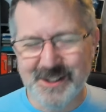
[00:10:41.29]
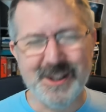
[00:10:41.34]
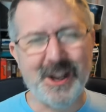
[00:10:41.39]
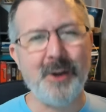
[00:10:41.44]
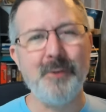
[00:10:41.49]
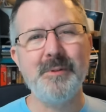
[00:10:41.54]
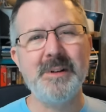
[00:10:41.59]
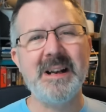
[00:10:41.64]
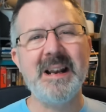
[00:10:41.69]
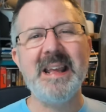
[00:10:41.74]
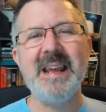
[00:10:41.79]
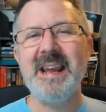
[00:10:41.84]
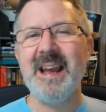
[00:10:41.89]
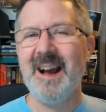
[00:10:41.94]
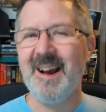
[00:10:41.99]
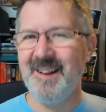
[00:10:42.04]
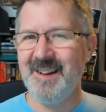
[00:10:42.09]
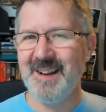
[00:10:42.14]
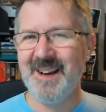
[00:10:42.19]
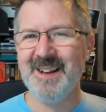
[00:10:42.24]
totally
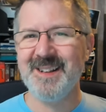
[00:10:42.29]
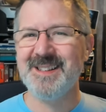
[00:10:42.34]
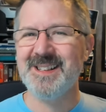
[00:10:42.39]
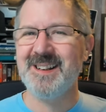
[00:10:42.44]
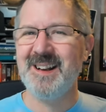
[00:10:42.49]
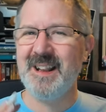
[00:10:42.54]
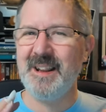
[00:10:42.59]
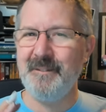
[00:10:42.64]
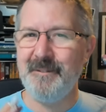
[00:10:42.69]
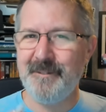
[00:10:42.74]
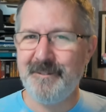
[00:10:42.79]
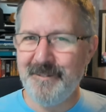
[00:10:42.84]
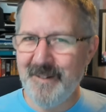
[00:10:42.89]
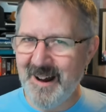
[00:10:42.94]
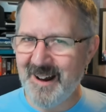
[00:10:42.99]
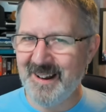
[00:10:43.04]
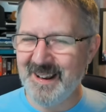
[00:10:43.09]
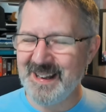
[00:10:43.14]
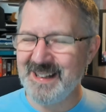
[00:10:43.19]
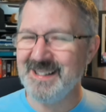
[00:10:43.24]
and utterly
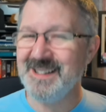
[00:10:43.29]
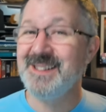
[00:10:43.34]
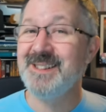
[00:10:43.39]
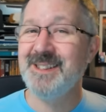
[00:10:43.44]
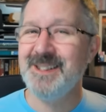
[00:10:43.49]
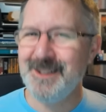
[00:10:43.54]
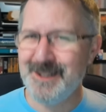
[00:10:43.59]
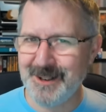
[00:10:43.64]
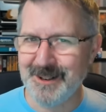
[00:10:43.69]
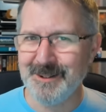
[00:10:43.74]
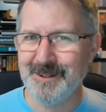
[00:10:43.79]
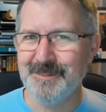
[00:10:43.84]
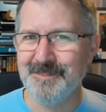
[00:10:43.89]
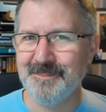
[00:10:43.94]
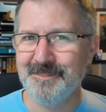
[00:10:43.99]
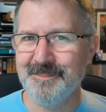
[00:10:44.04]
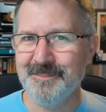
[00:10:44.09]
fine to do.